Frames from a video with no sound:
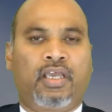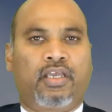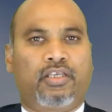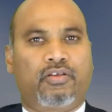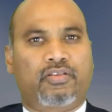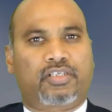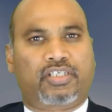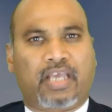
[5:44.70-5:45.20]

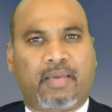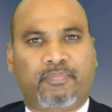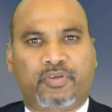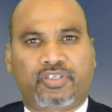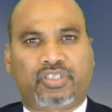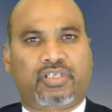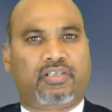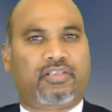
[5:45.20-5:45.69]
the
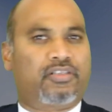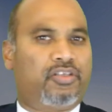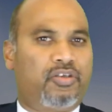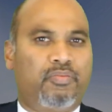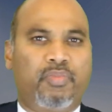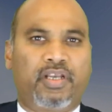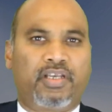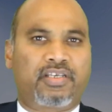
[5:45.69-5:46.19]
temperature and the
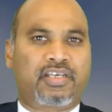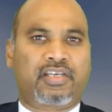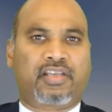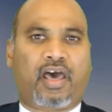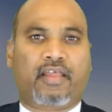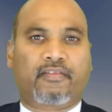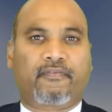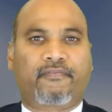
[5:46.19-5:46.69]
humidity
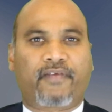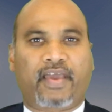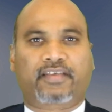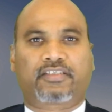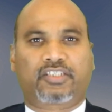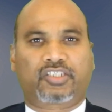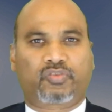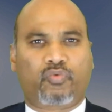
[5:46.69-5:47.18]
and other
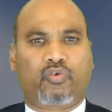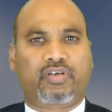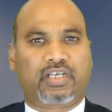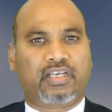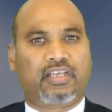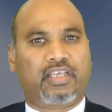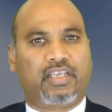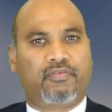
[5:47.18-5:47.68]
factors won't
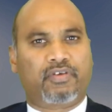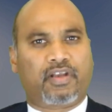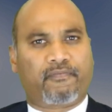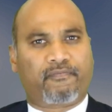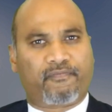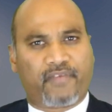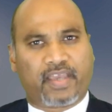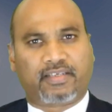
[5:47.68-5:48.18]
even
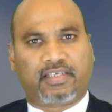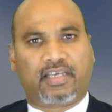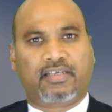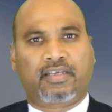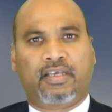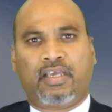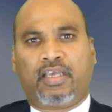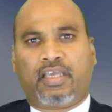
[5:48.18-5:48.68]
affect
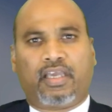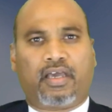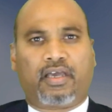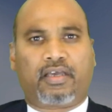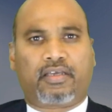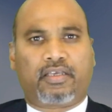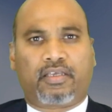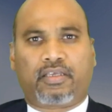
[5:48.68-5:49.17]
it
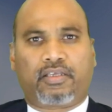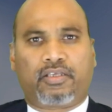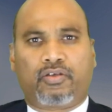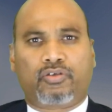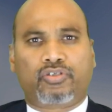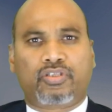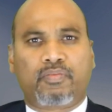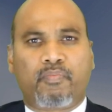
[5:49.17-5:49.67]
to
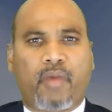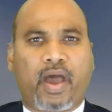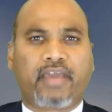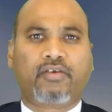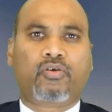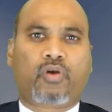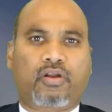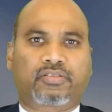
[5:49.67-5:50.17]
the
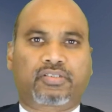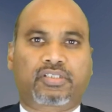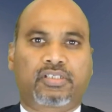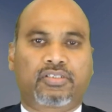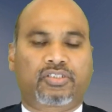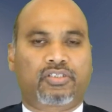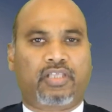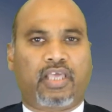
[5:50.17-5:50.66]

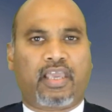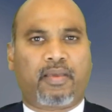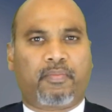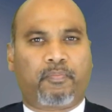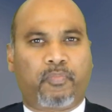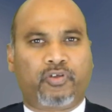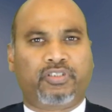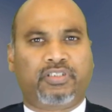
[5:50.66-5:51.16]
microns. So they
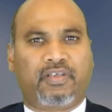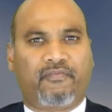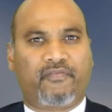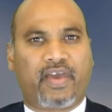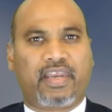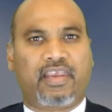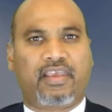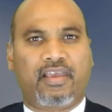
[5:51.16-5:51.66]
put in a
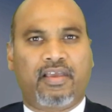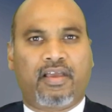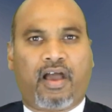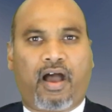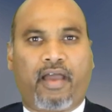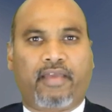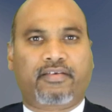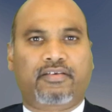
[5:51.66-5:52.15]
very
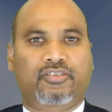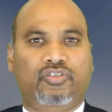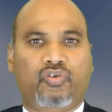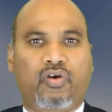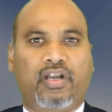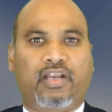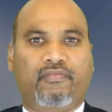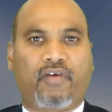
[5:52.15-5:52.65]
high
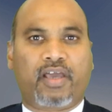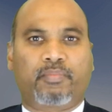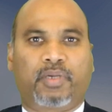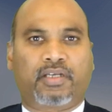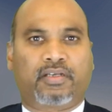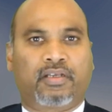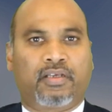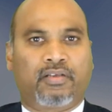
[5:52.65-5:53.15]
controlled
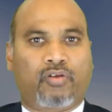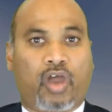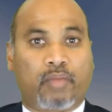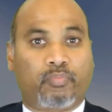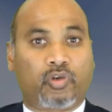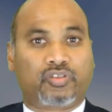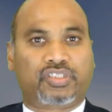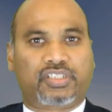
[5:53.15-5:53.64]
environment. No,
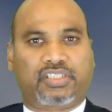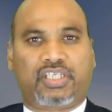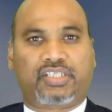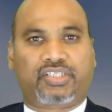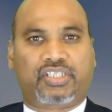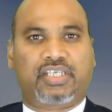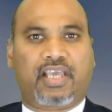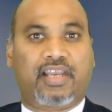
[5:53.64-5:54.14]
I'm not
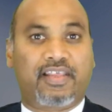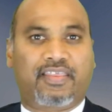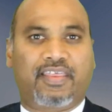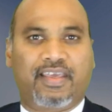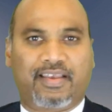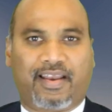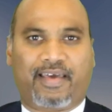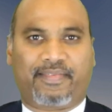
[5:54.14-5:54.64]
suggesting
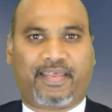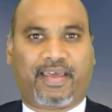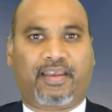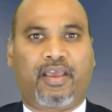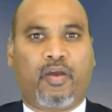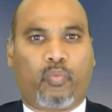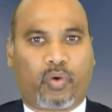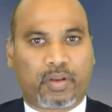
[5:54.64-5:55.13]
anything like
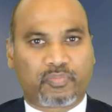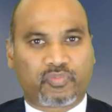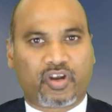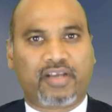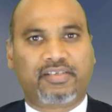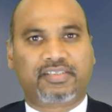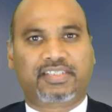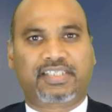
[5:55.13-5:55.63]
that. What I'm
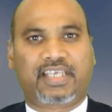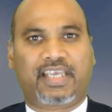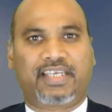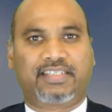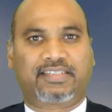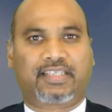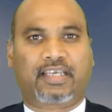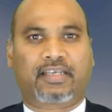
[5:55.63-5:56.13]
trying to
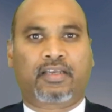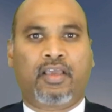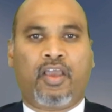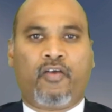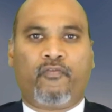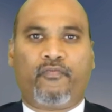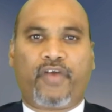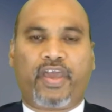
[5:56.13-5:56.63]
say is that
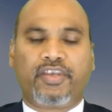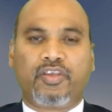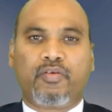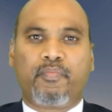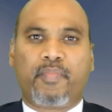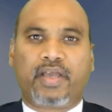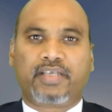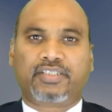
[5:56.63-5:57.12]
when
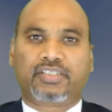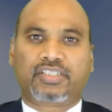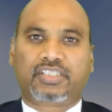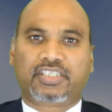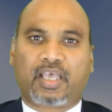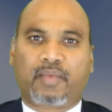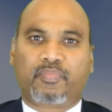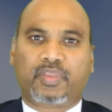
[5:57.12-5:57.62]
you measure
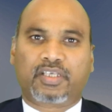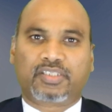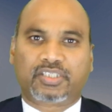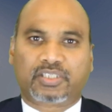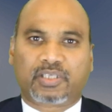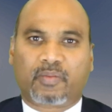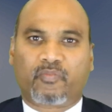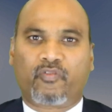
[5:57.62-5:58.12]
something
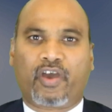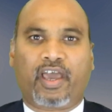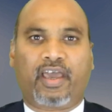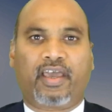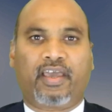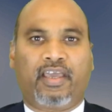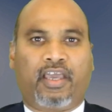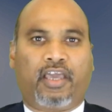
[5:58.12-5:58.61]

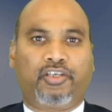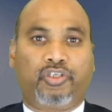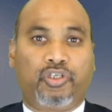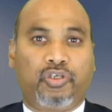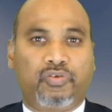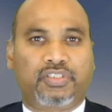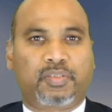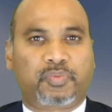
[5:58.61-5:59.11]
somewhere and
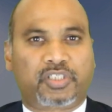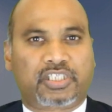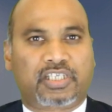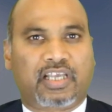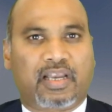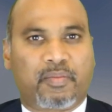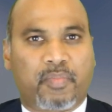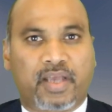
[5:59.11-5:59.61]
use a
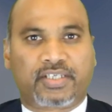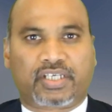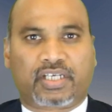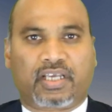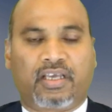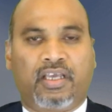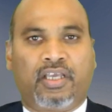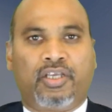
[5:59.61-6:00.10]
particular measure,